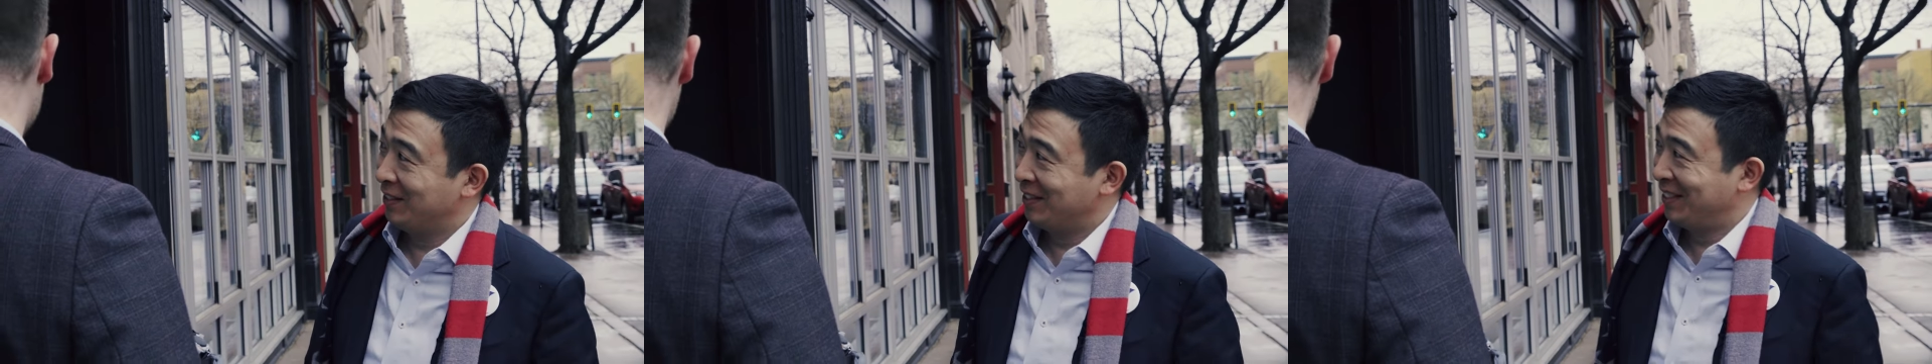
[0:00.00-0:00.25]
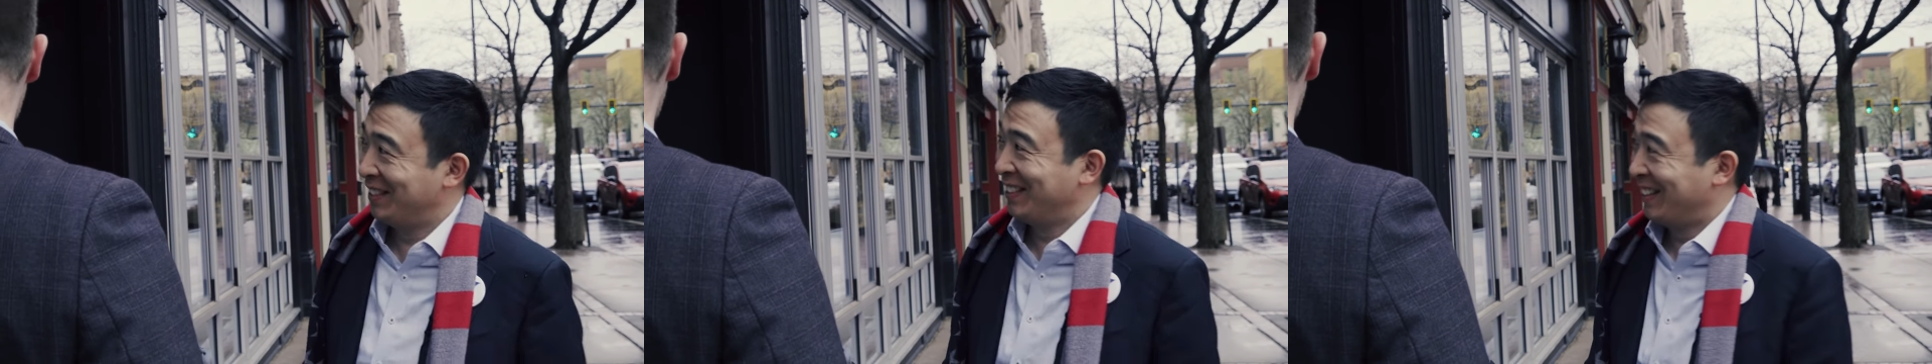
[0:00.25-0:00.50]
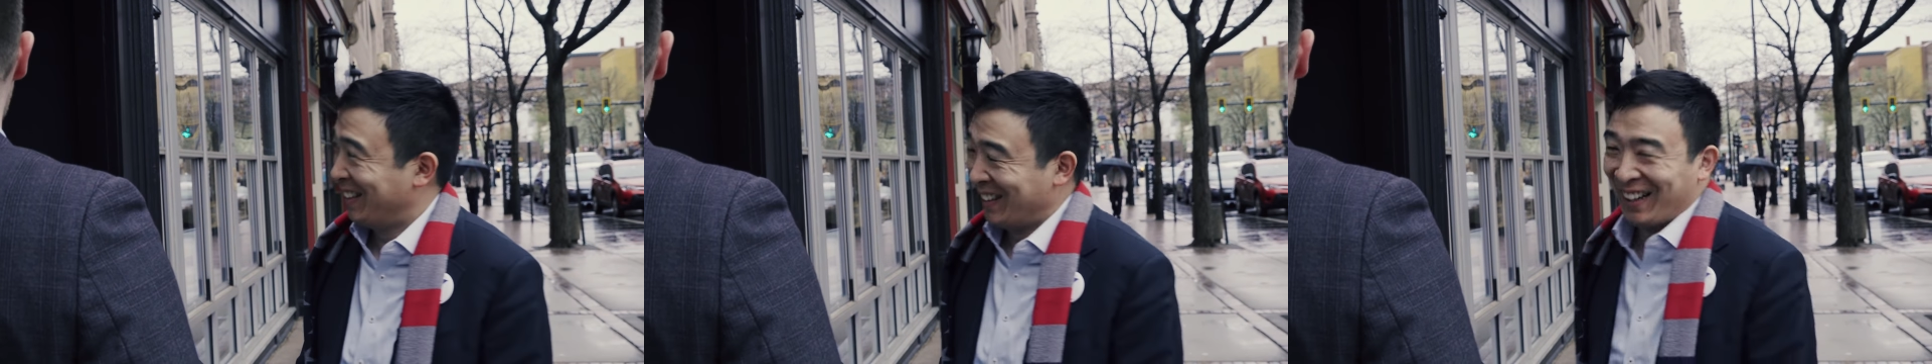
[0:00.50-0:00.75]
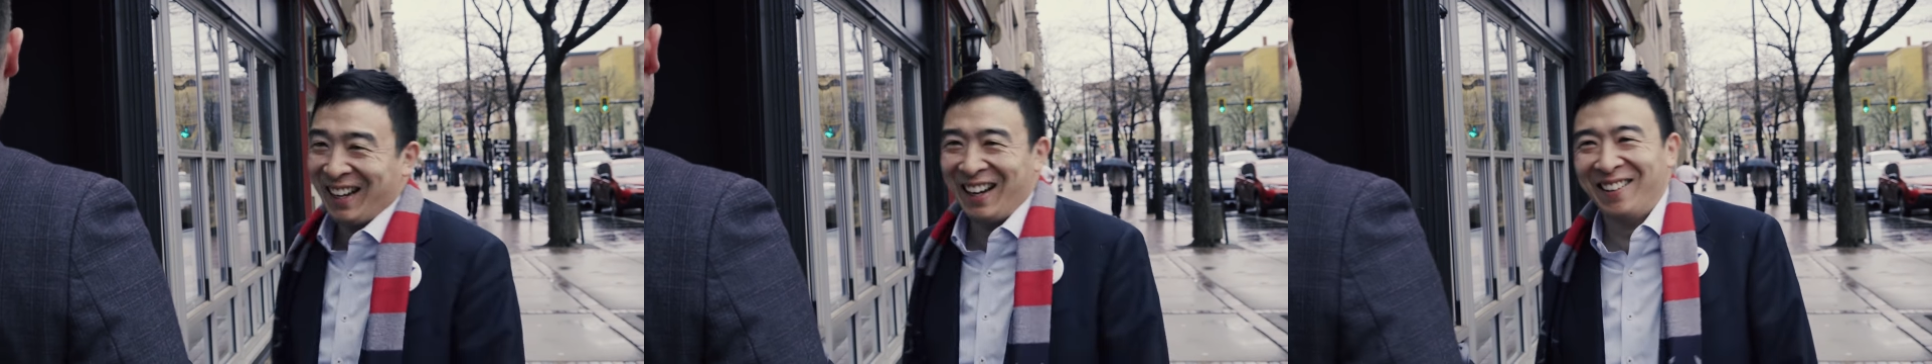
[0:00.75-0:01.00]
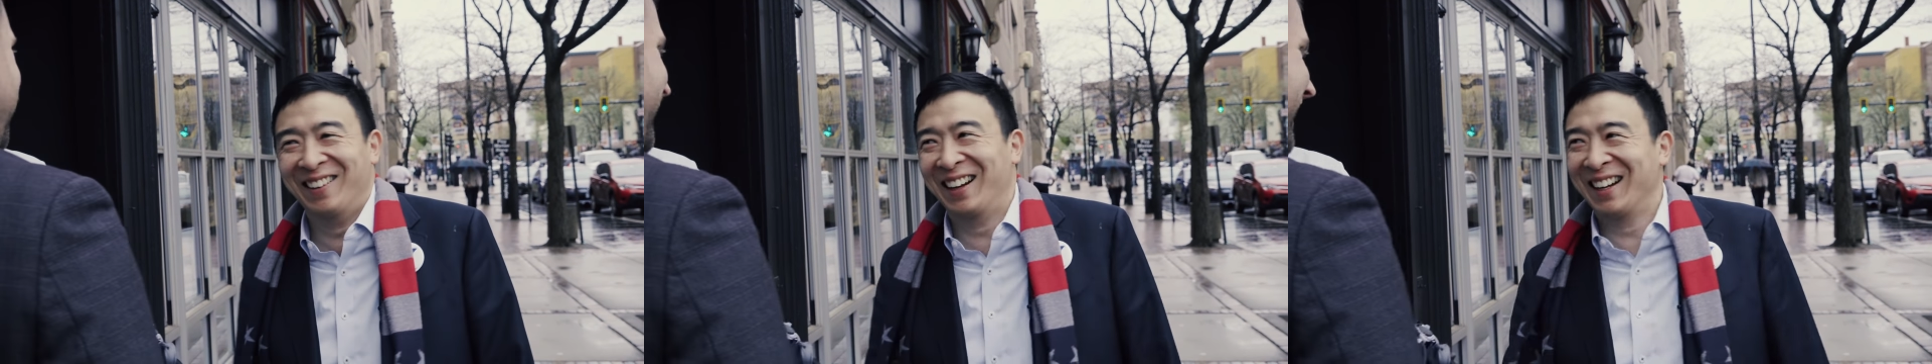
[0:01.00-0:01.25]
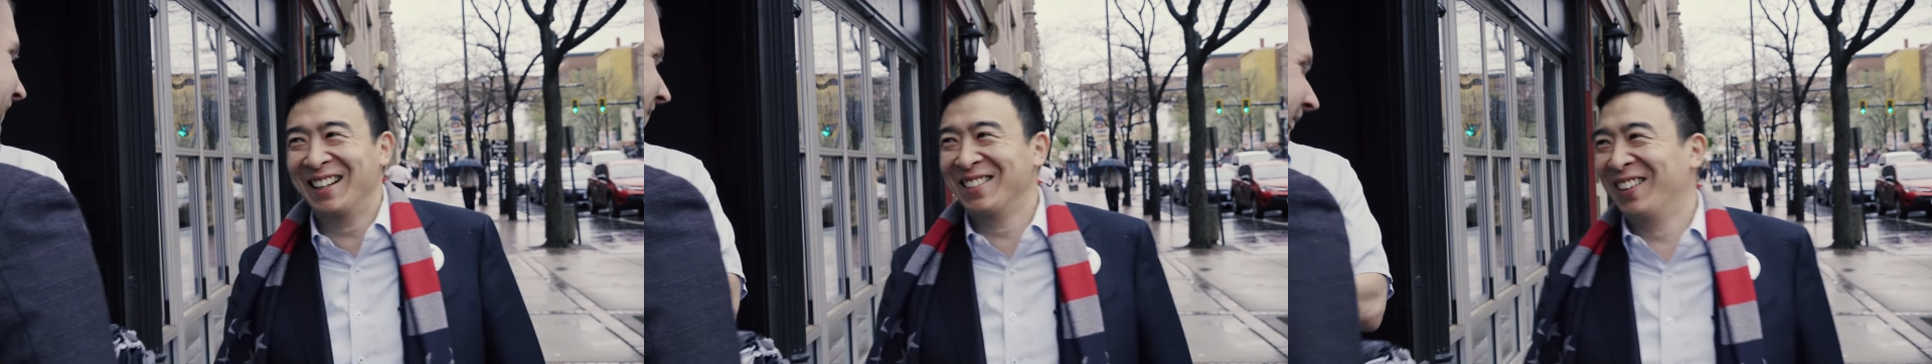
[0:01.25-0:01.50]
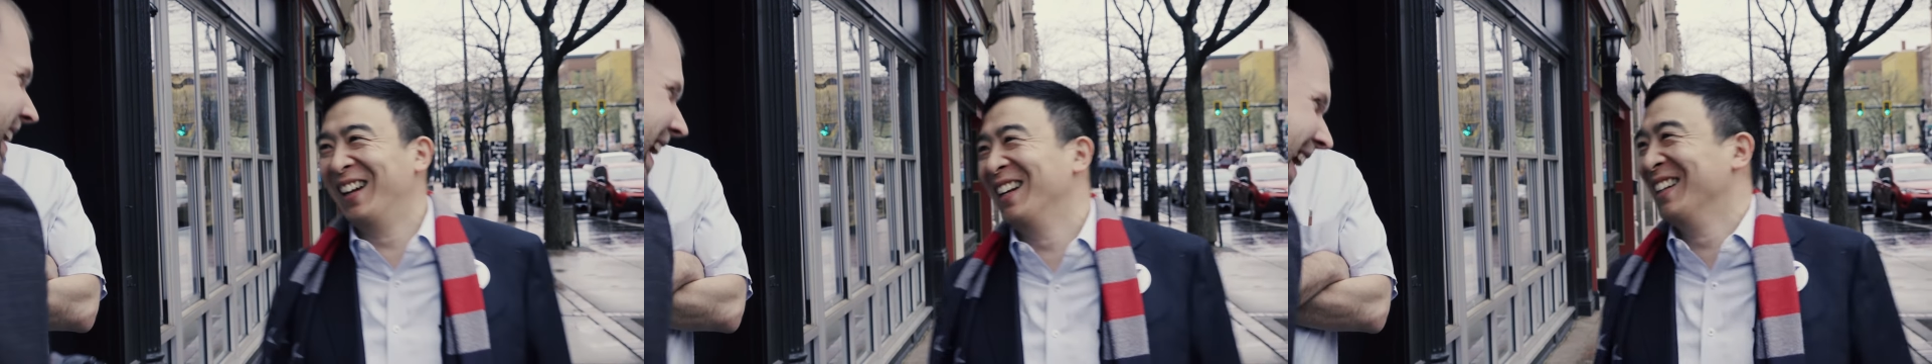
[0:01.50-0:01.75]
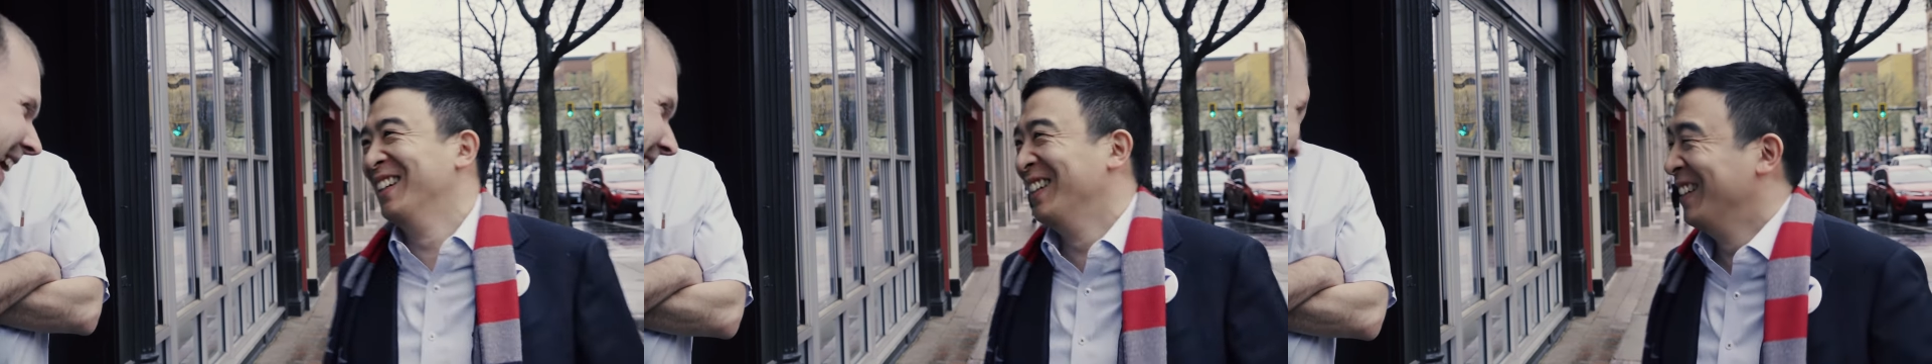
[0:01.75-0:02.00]
in the private sector, who
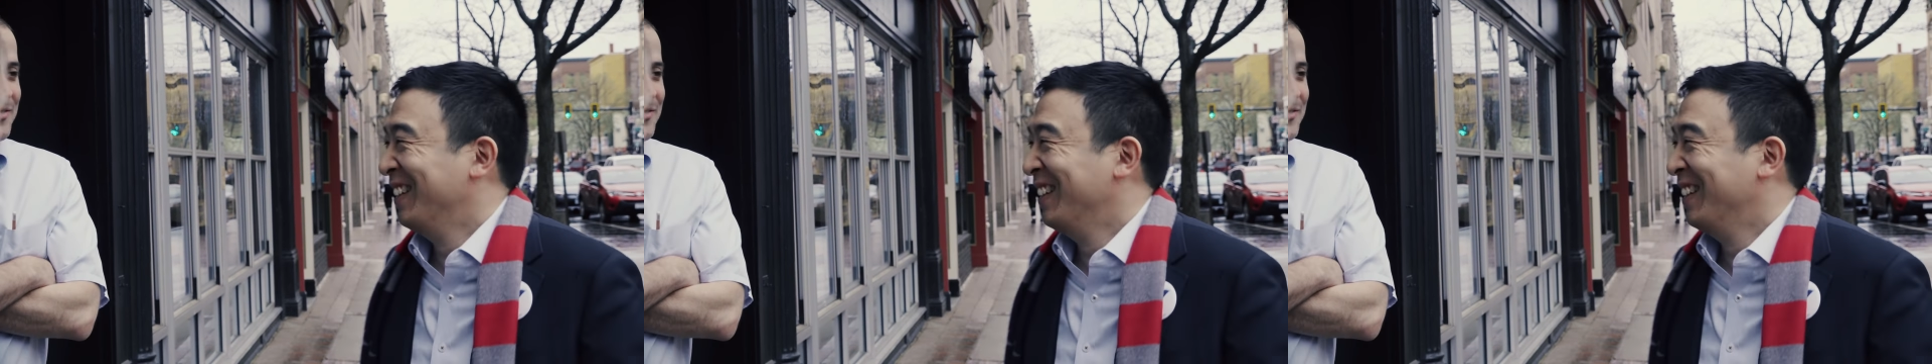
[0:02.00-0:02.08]
is